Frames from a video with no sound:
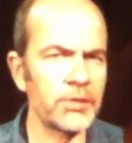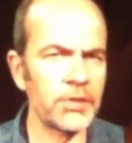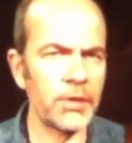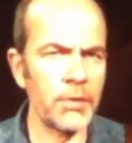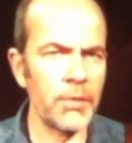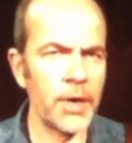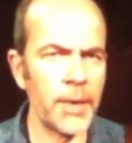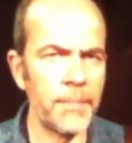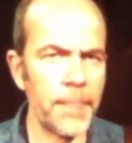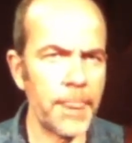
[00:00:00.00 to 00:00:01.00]

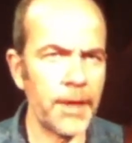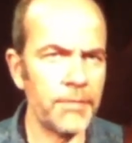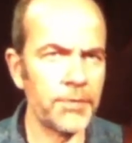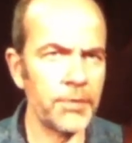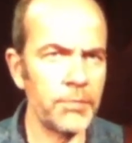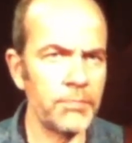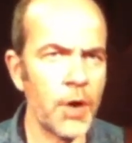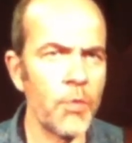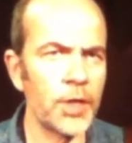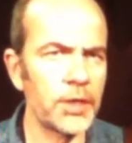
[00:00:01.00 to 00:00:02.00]
So if you
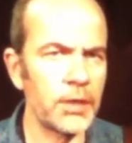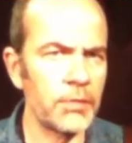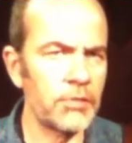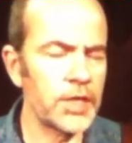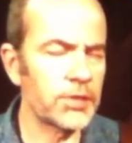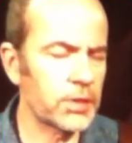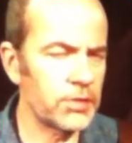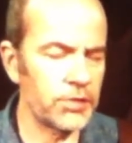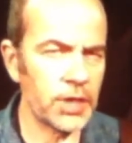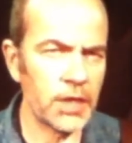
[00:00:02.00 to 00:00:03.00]
don't want to risk
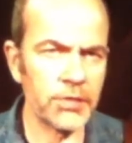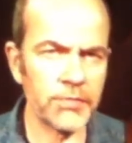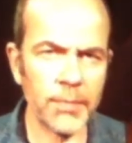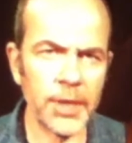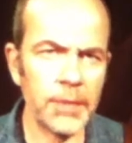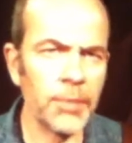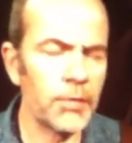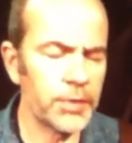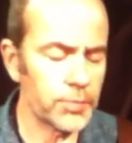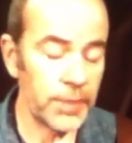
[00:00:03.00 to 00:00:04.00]
the chance of somebody
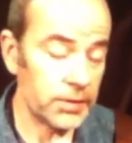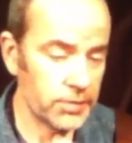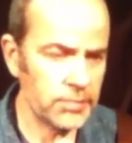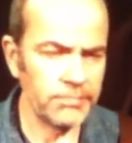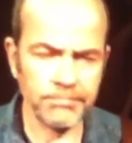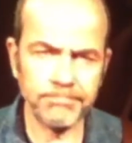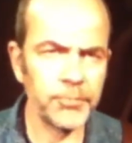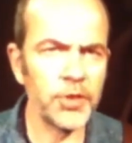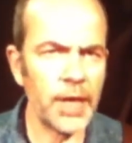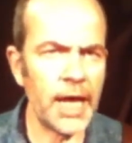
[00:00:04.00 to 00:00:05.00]
blowing your speakers, you
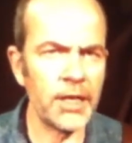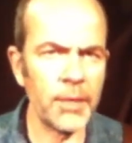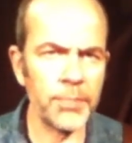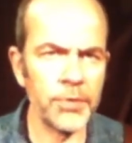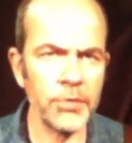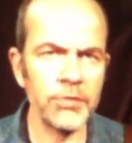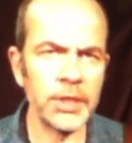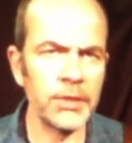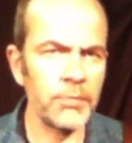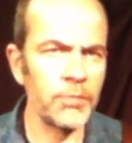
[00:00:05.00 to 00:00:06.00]
end up
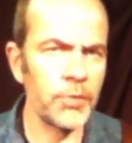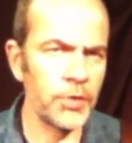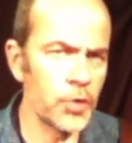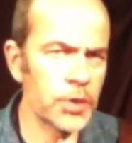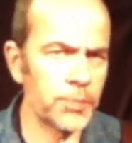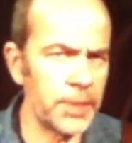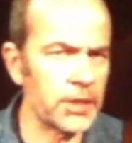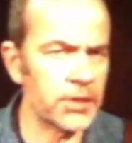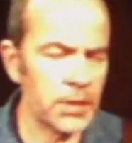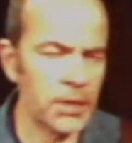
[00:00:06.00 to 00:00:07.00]
using newer speakers.